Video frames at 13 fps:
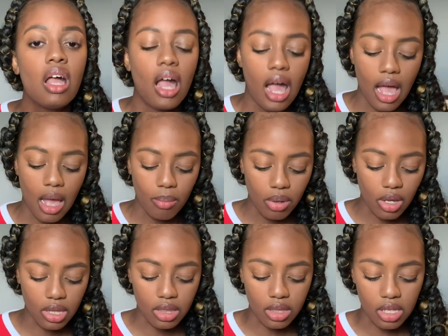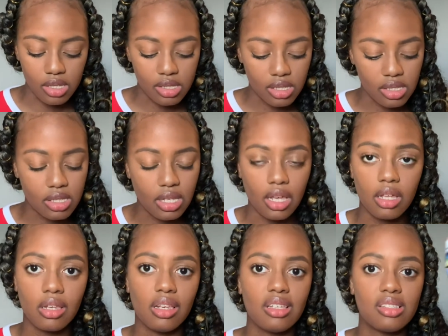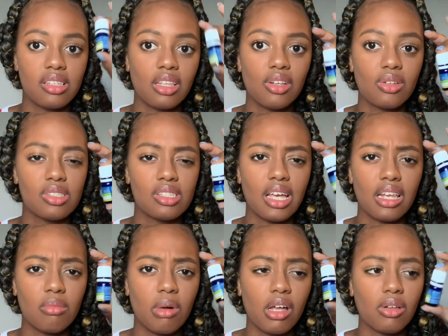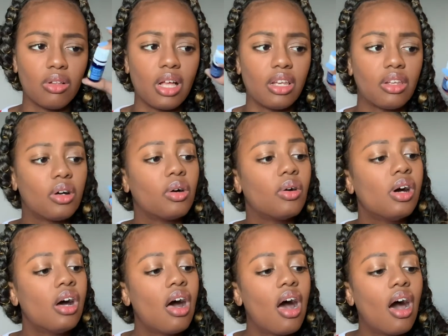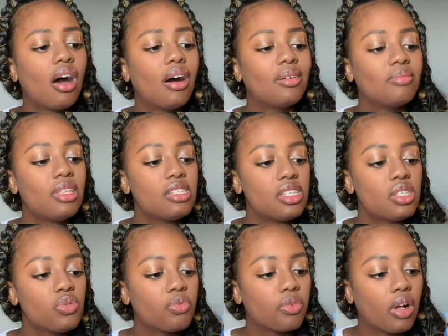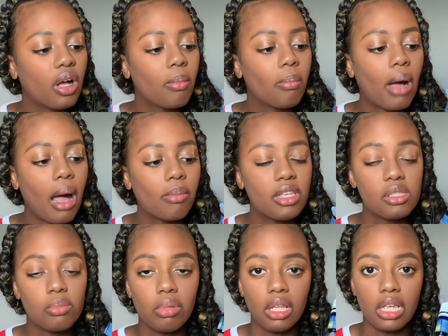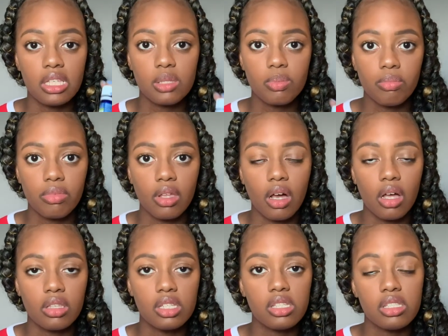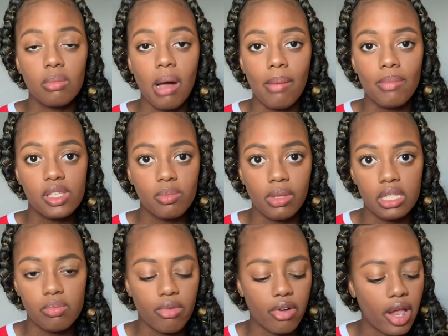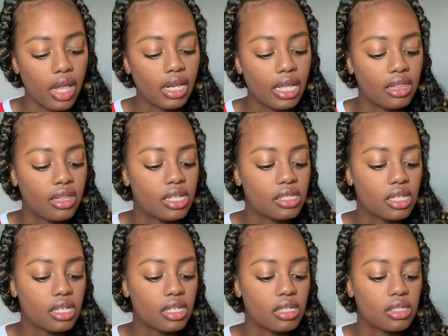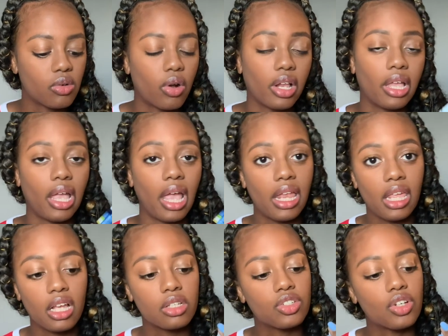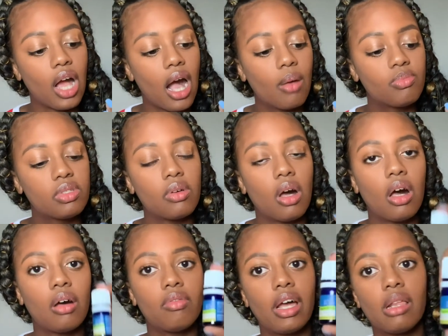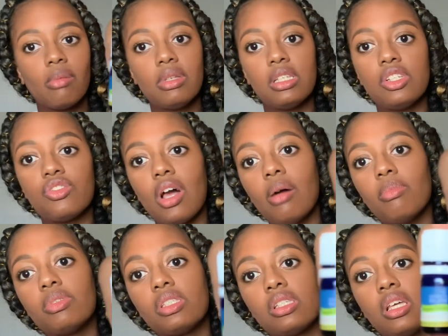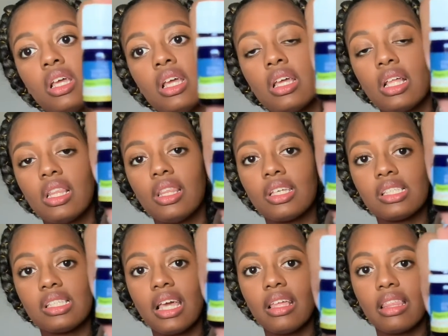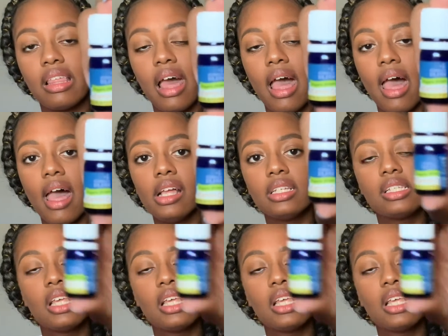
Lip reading: I bought this instead, and it's a little tiny bottle, I know. This is from Mommy's Bliss. This is the Mommy's Bliss brand, and this is organic drops, vitamin D drops. It looks like that.